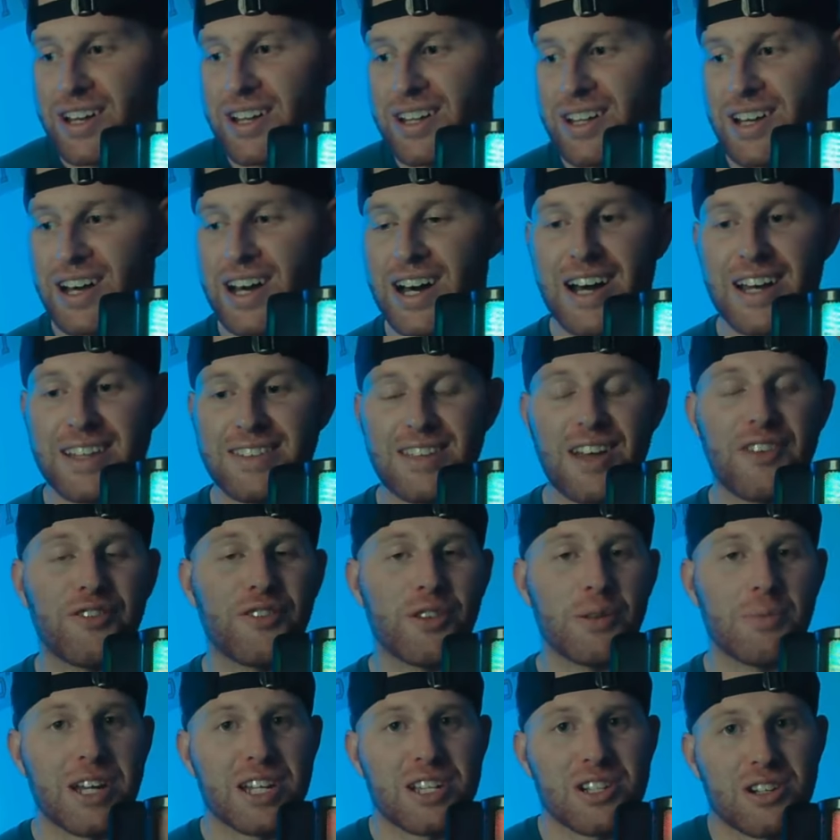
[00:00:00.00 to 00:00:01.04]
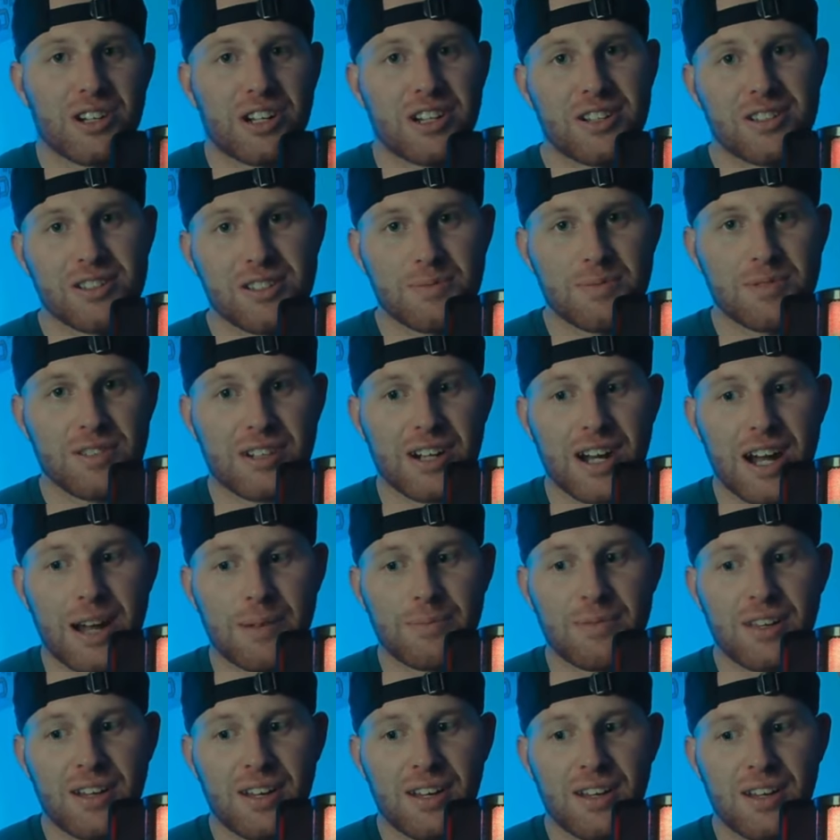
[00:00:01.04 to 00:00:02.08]
definitely make sure you're
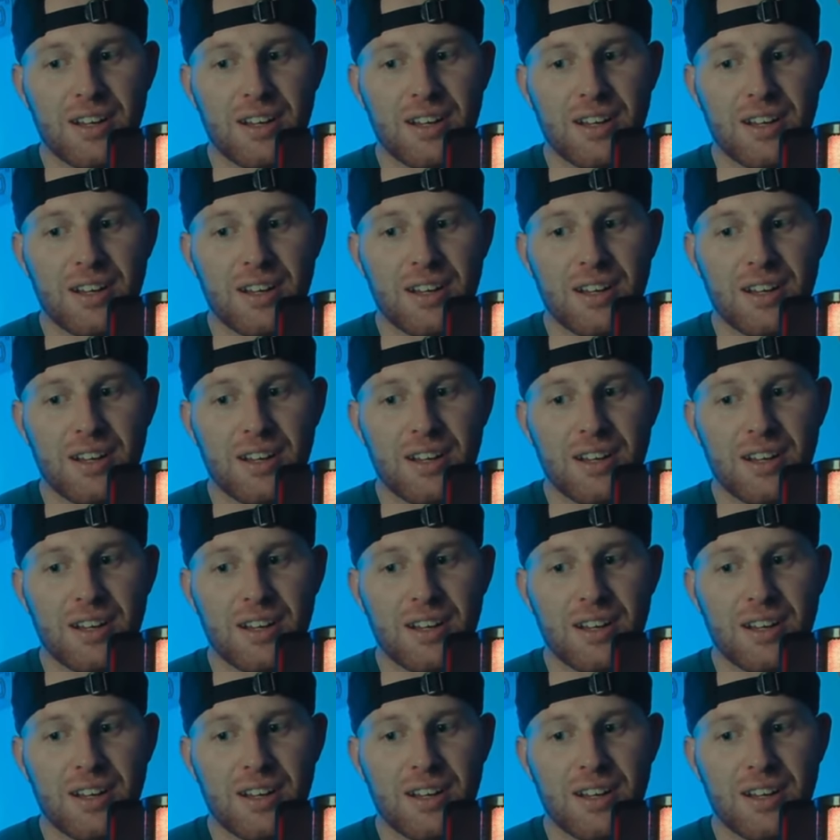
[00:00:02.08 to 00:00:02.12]
subscribed.